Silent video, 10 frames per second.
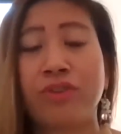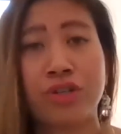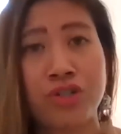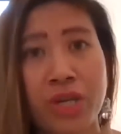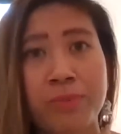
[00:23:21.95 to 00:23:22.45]

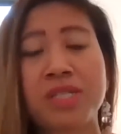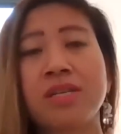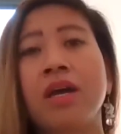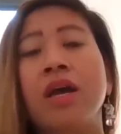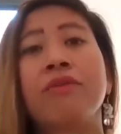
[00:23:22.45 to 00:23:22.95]
your
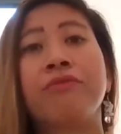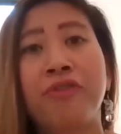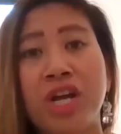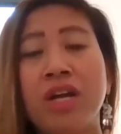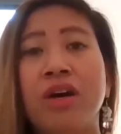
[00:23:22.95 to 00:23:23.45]
dreams
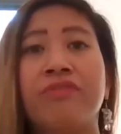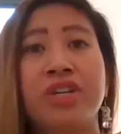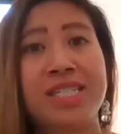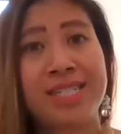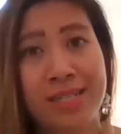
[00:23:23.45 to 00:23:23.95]
free of
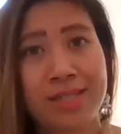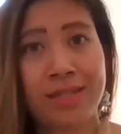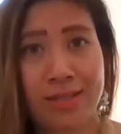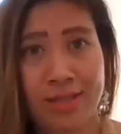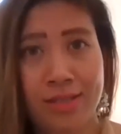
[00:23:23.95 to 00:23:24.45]

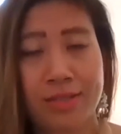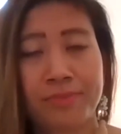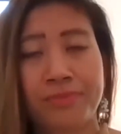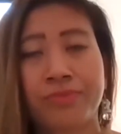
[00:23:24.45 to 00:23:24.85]
resistance